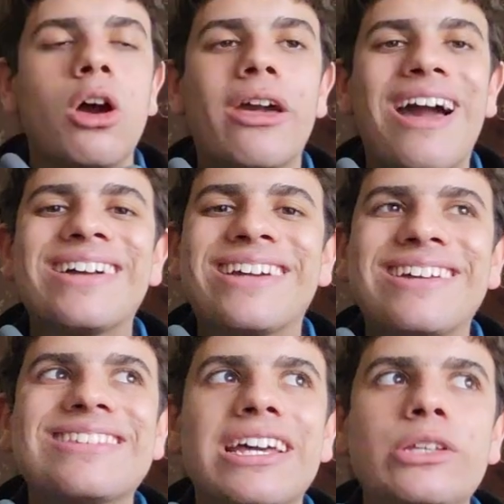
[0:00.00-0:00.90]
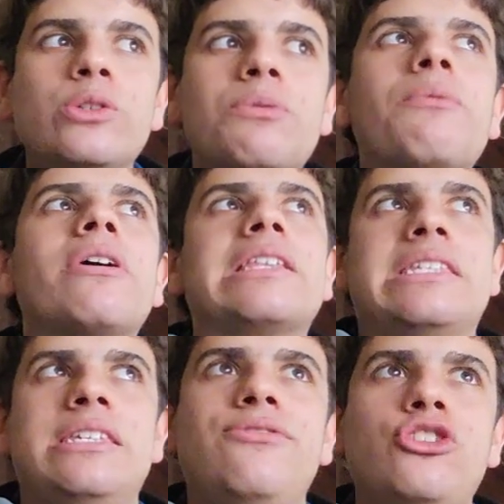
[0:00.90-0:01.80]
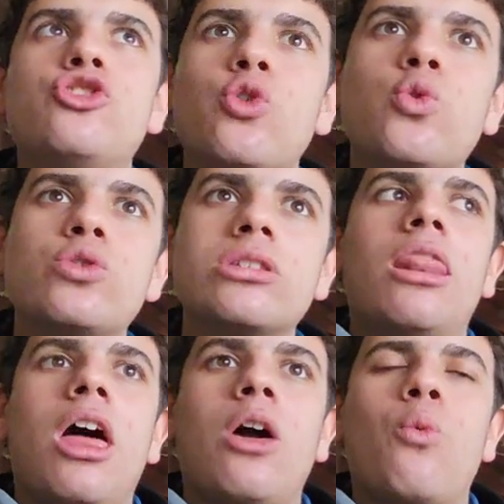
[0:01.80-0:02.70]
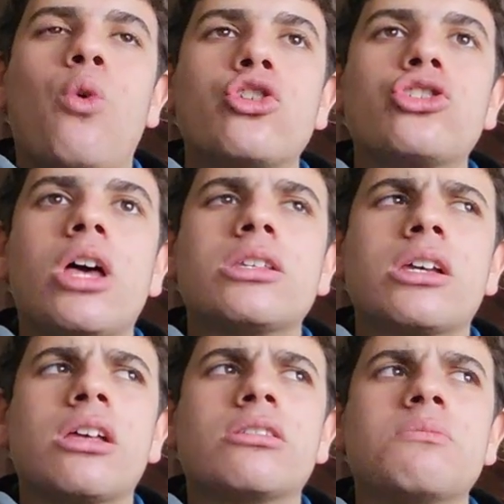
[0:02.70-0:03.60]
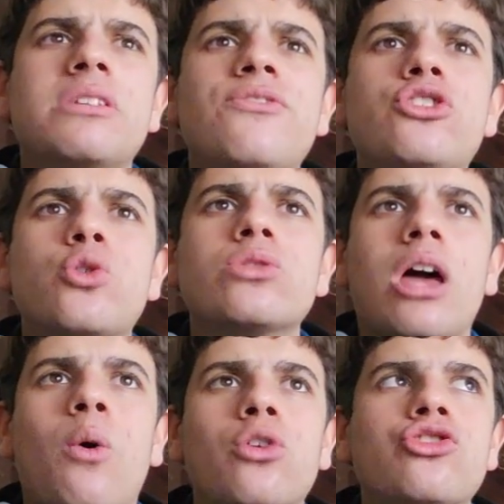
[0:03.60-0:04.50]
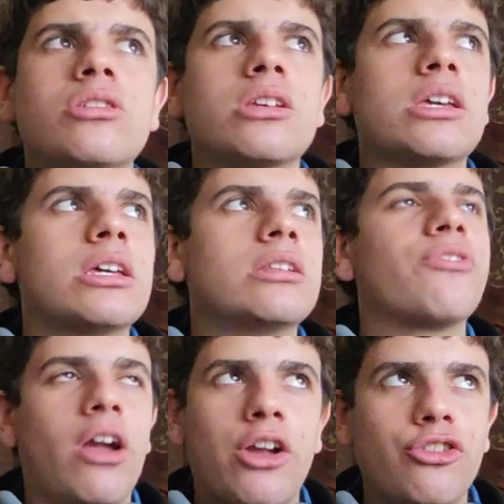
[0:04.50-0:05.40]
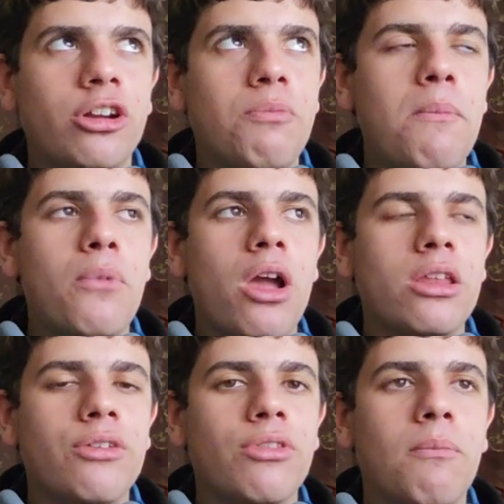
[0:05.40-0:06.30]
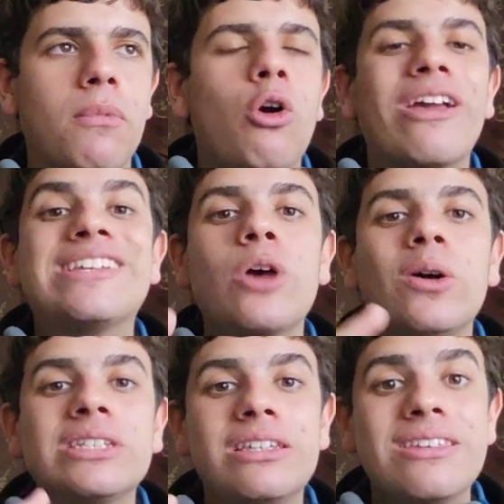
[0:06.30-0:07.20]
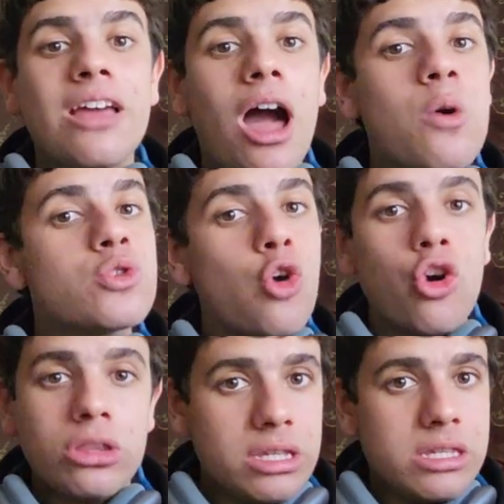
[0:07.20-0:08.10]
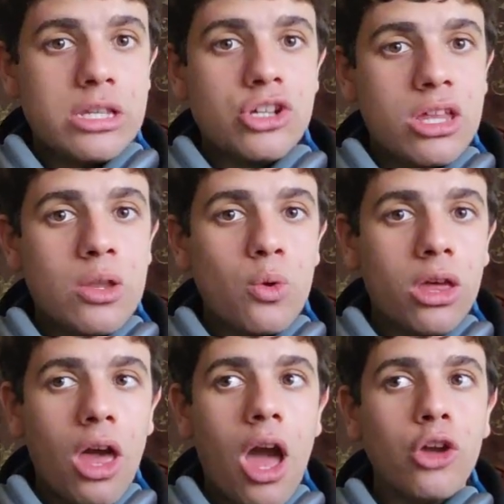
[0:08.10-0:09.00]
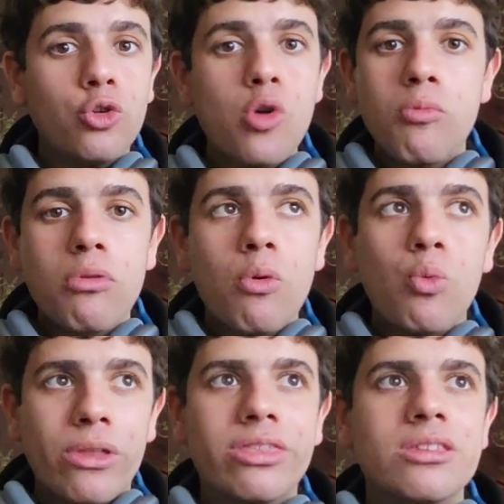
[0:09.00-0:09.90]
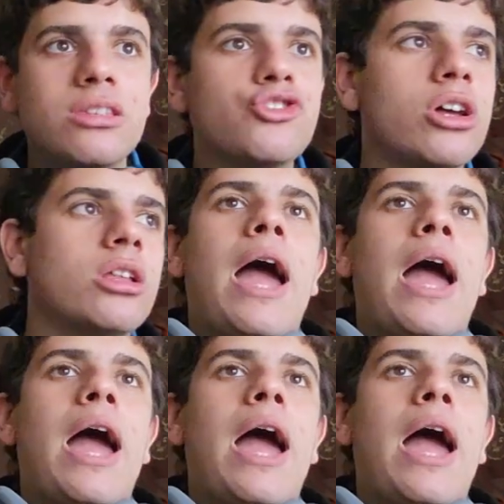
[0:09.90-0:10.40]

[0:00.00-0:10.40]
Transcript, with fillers: Okay, I can tell you some of my TV shows that I watched as a, some TV shows I watched as a kid. If I can remember any of them. Okay, so I was a Disney, I was on Disney Channel. Okay, I grew up with Disney Channel.